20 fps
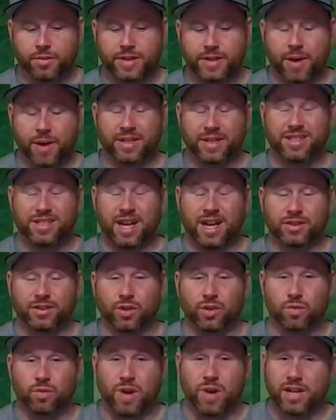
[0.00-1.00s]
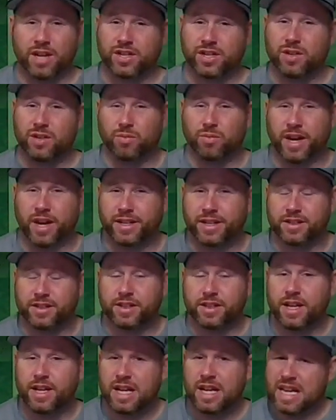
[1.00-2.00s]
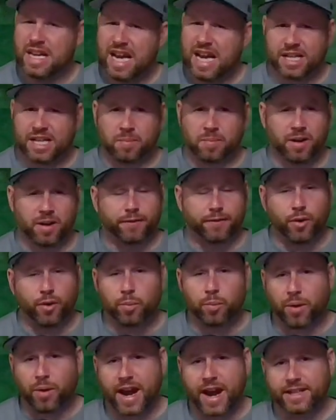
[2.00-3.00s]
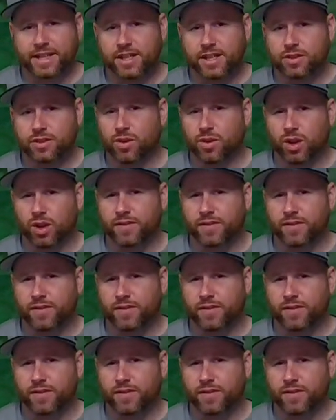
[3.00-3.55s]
Now, I saw Rashee Rice has been a full practice, all of a